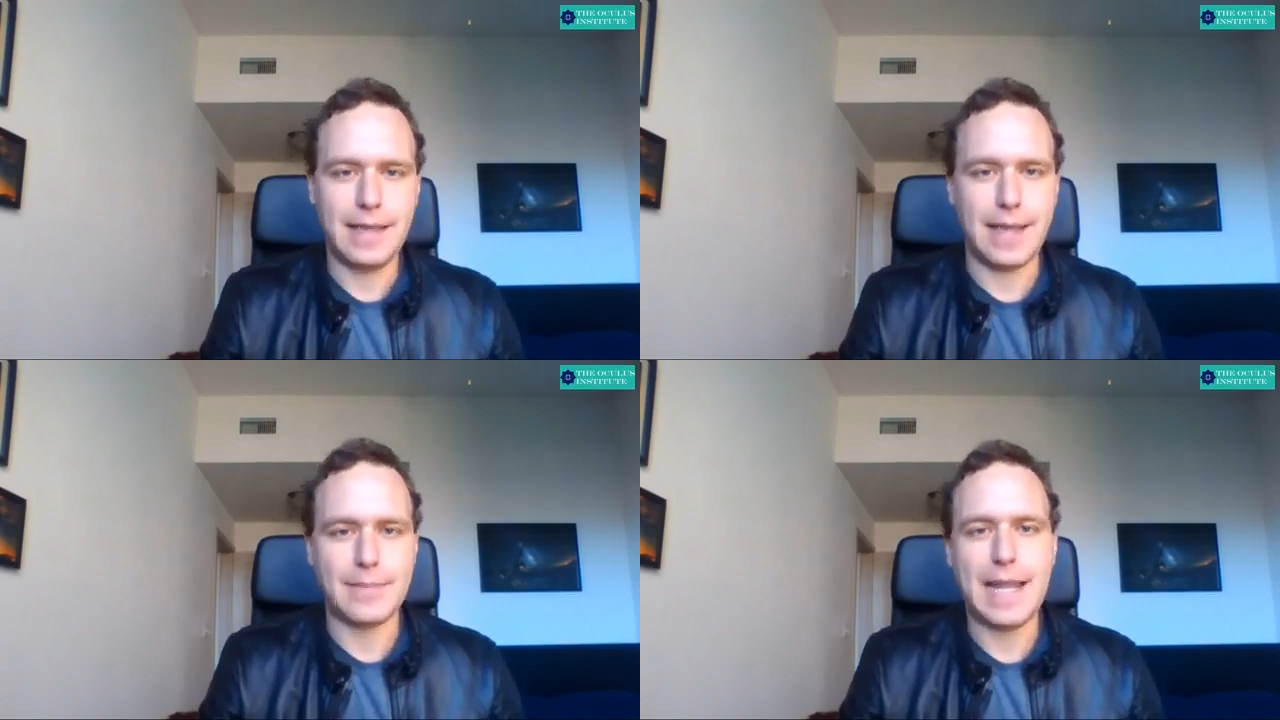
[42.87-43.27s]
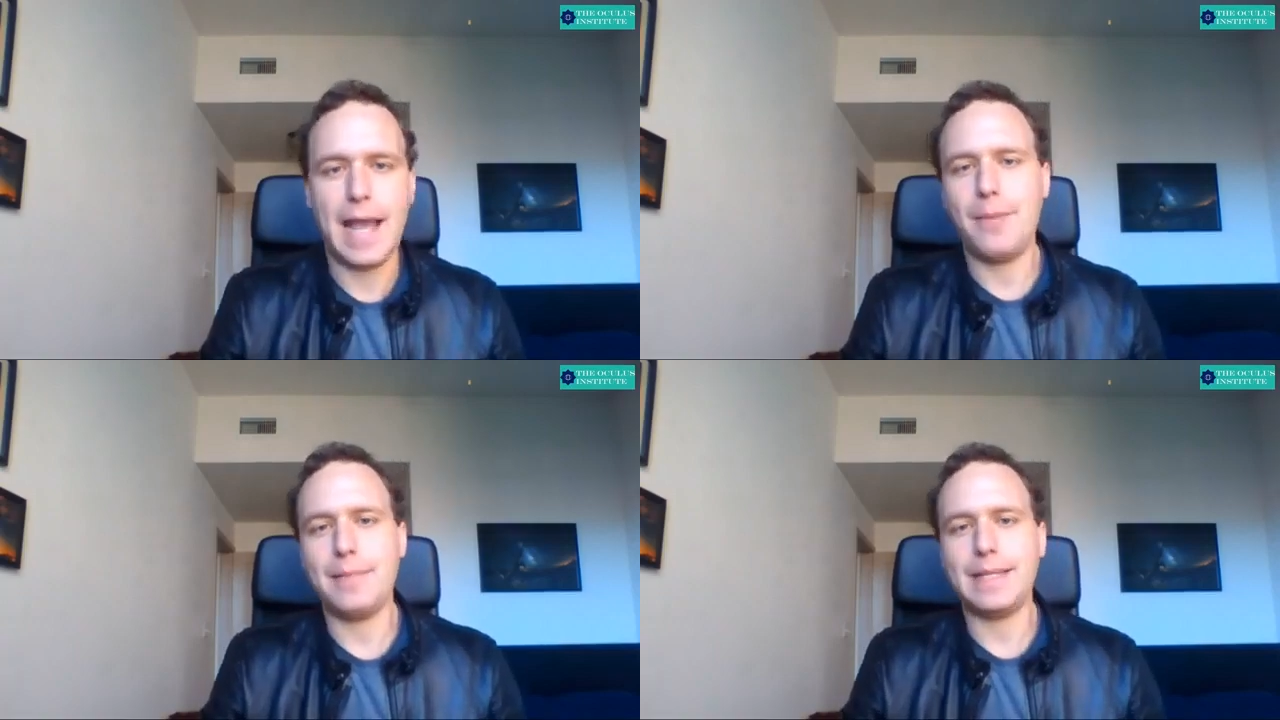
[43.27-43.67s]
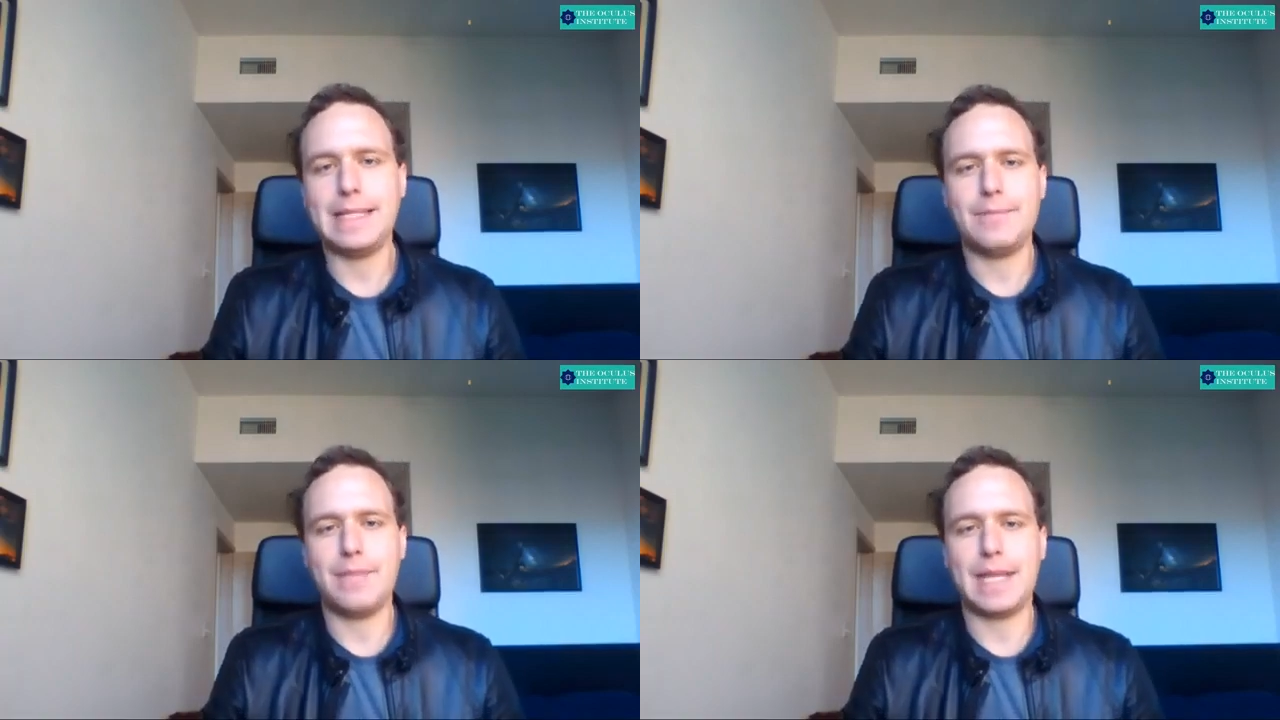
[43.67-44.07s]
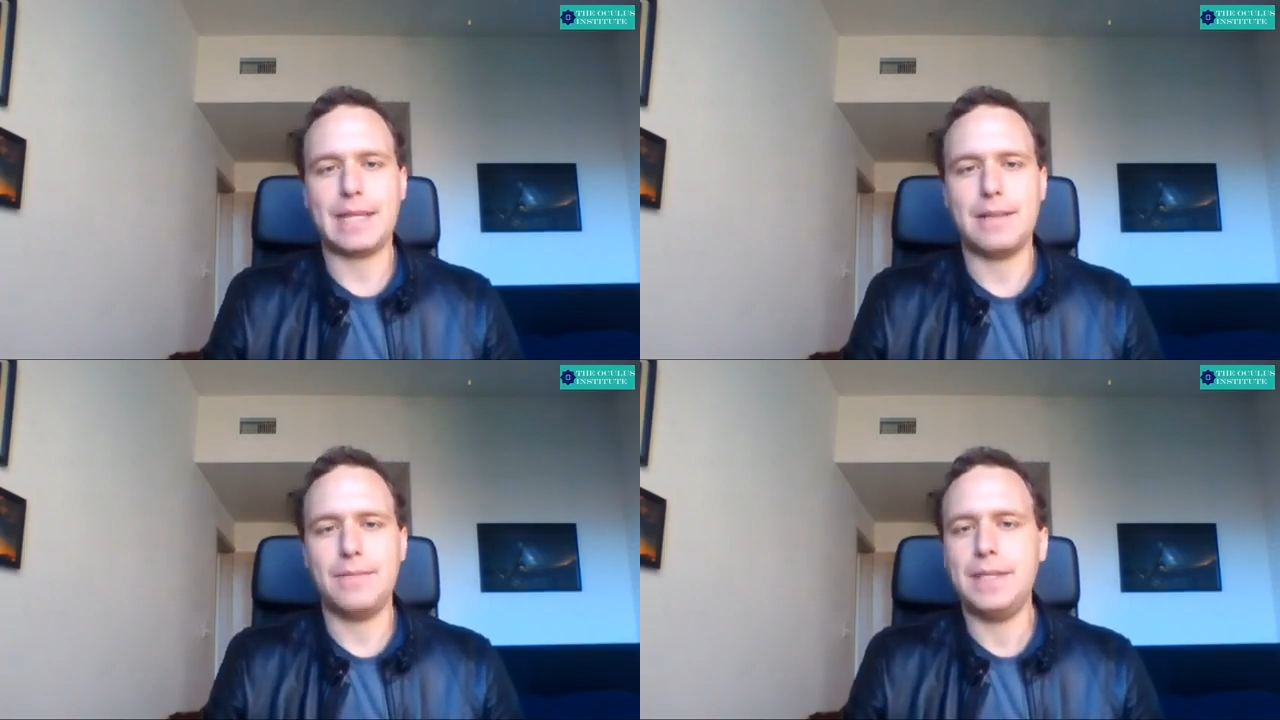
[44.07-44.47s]
I mean, how many,
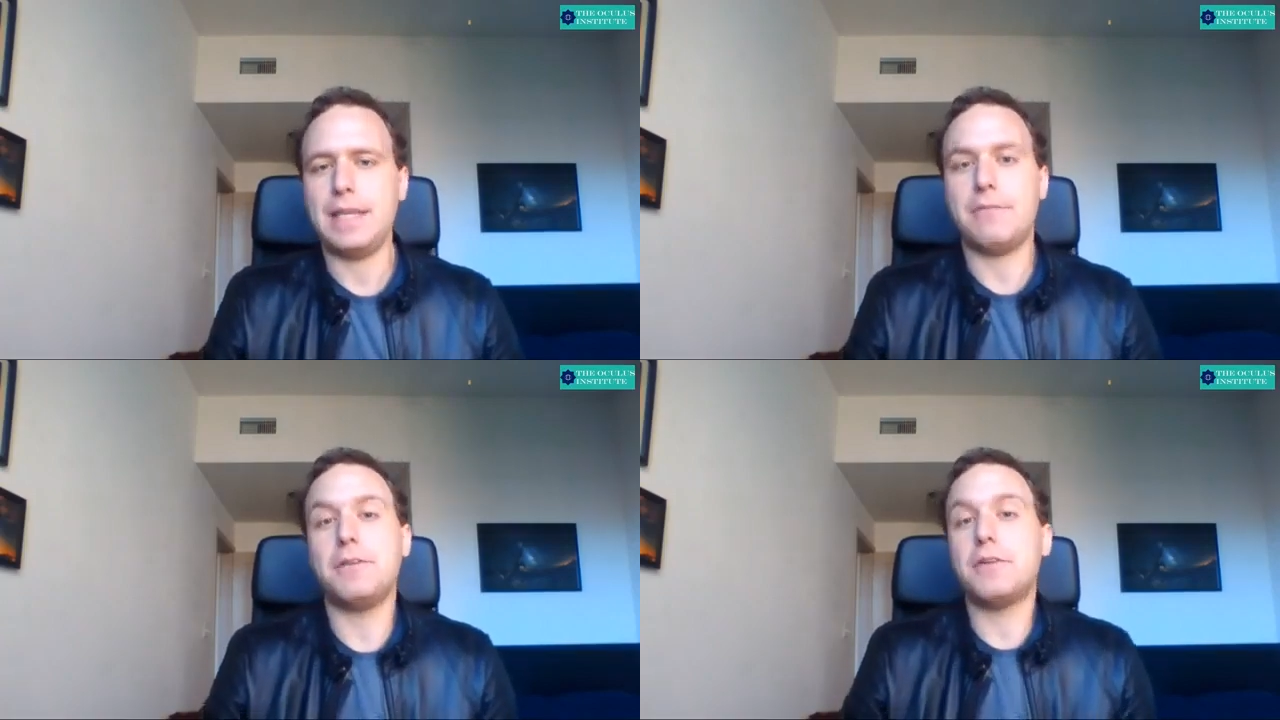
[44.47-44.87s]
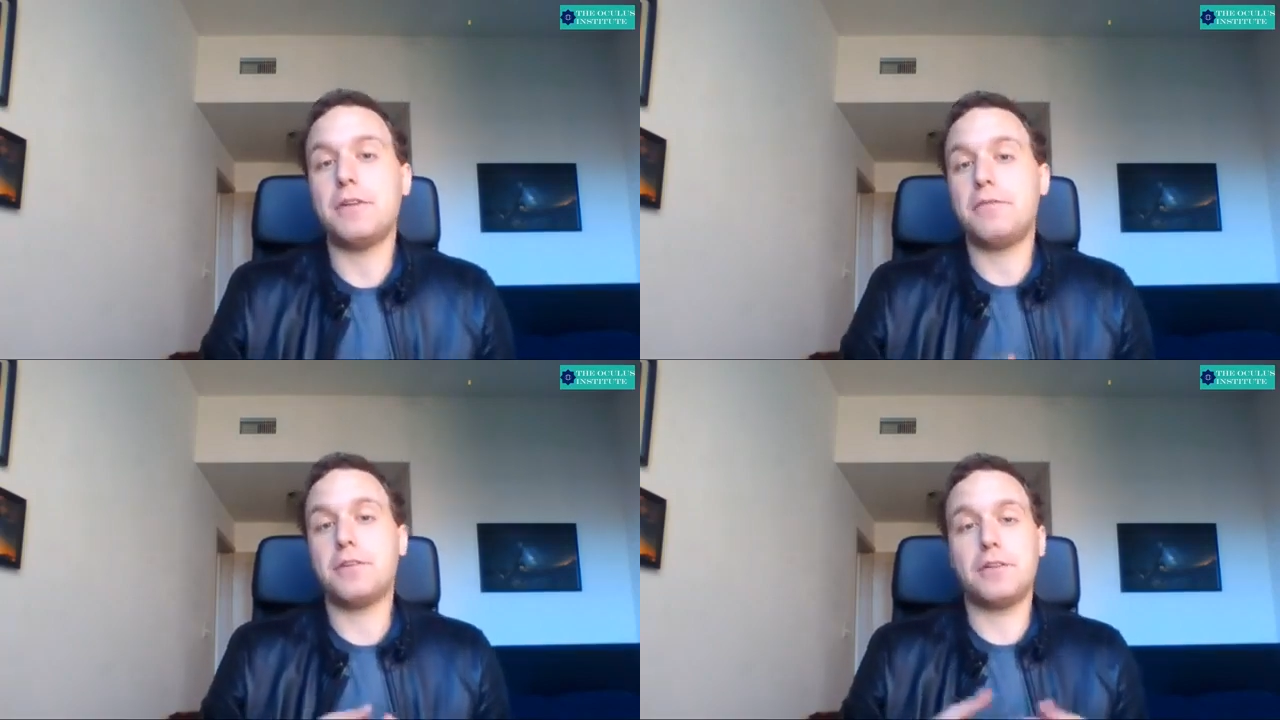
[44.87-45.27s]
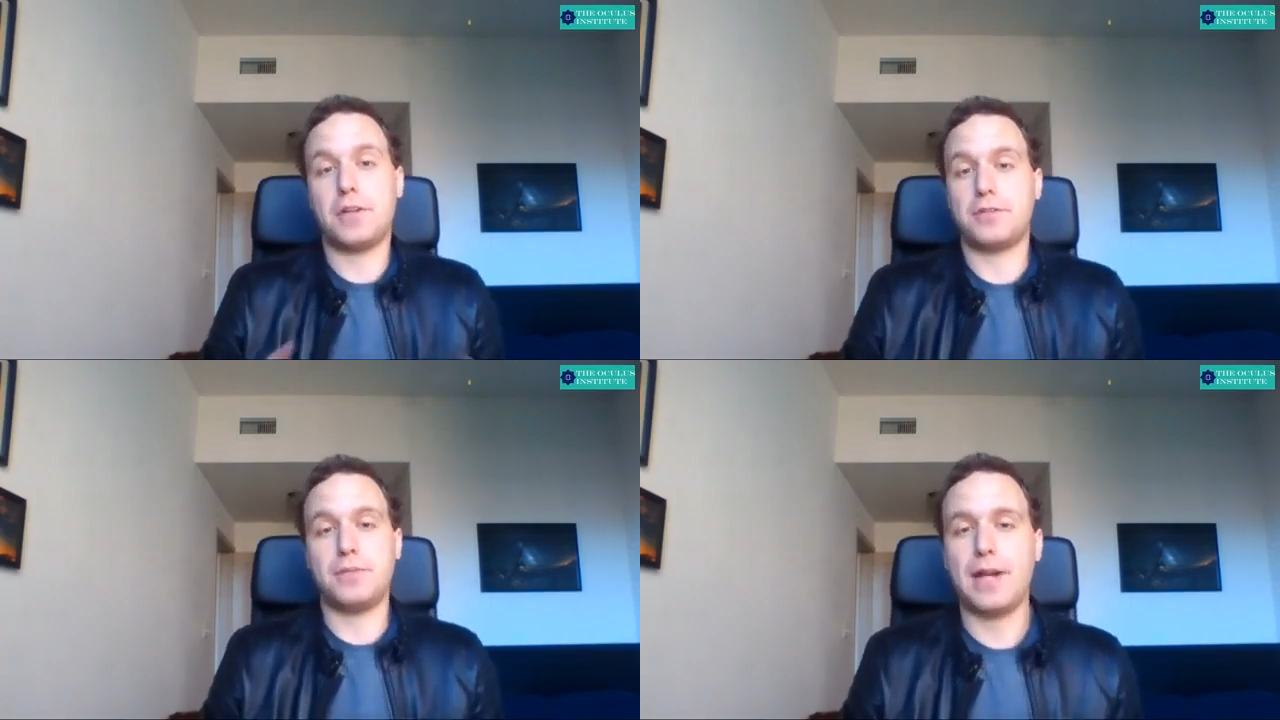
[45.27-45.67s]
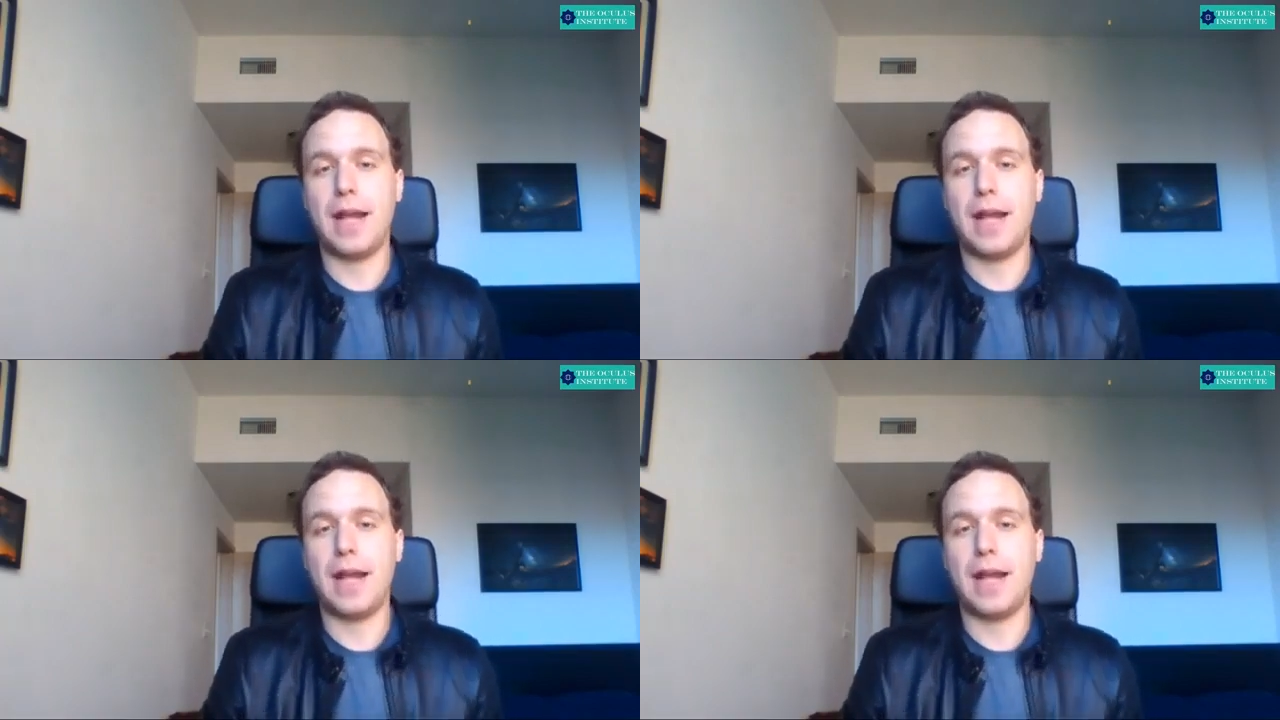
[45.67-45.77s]
like, if you're an entrepreneur,